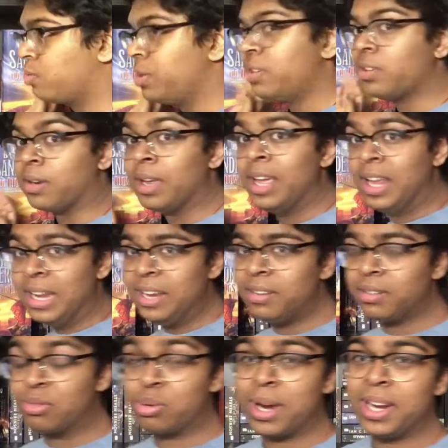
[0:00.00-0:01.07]
reason. He's
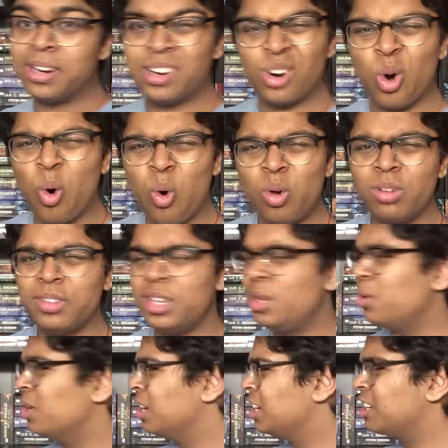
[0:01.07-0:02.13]
created whole
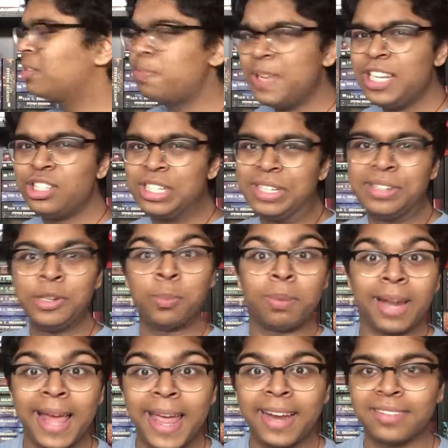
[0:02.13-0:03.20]
new species, new
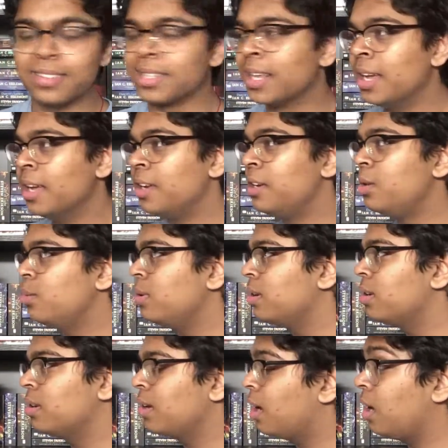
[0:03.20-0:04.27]
plants, new...
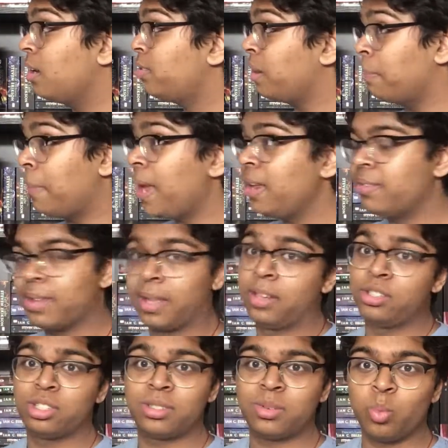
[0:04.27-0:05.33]
It's amazing
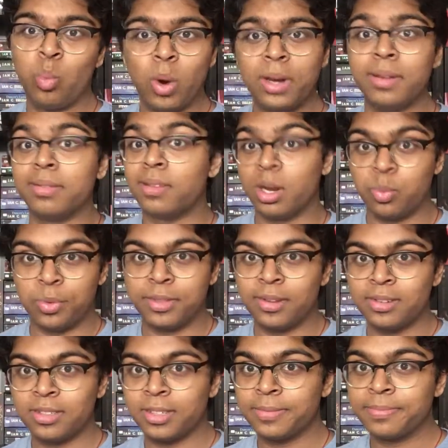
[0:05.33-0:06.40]
just what he's done with this.